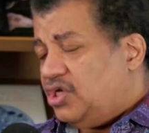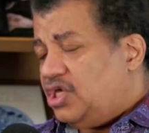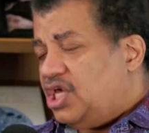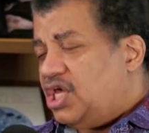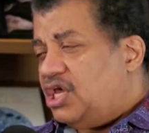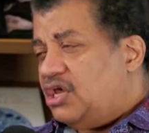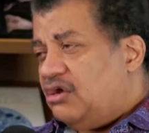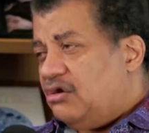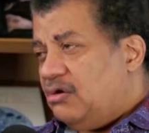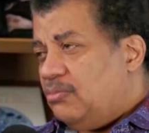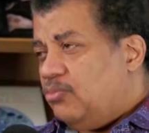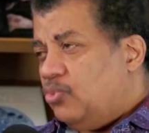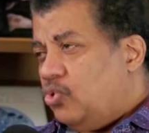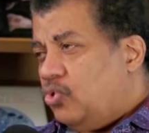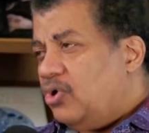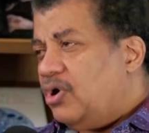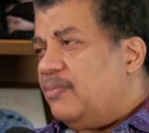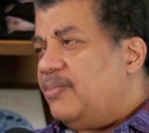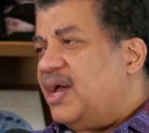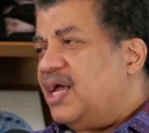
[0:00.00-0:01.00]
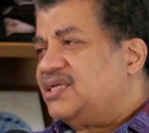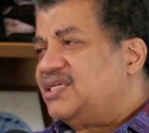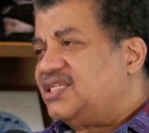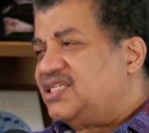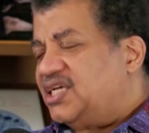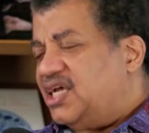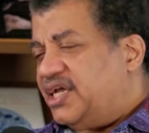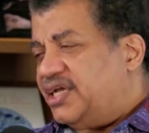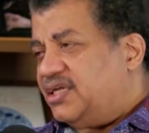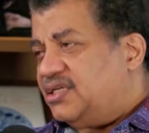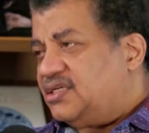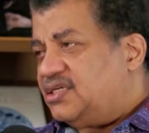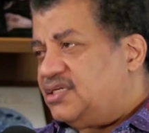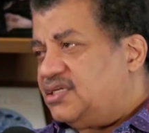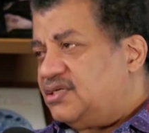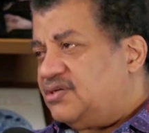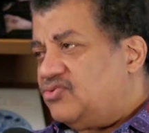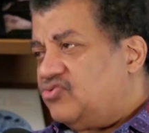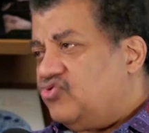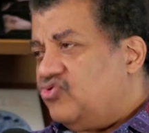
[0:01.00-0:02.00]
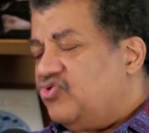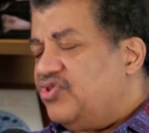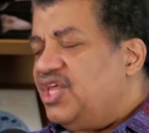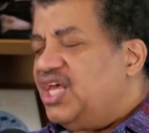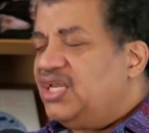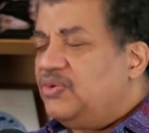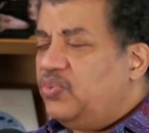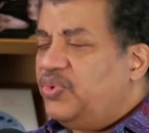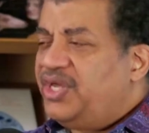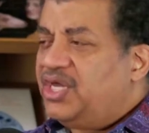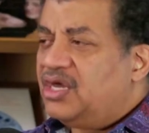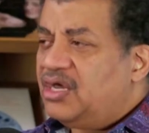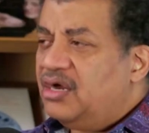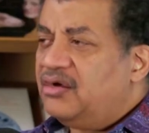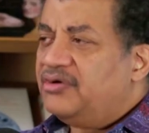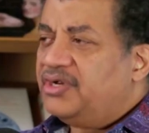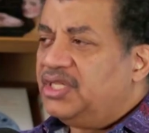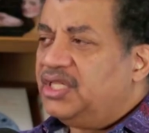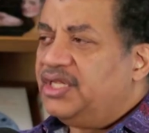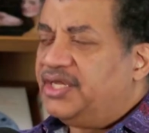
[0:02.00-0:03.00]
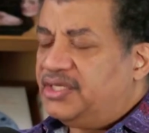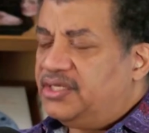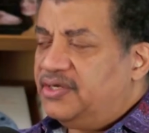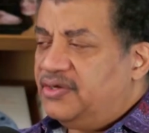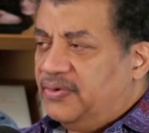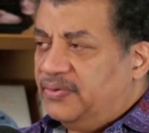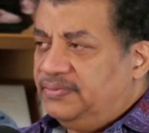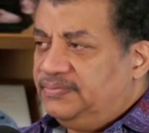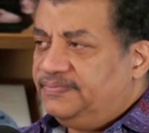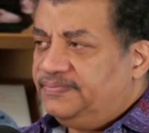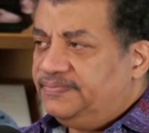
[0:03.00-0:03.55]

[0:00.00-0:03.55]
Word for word: care more about science than we currently do.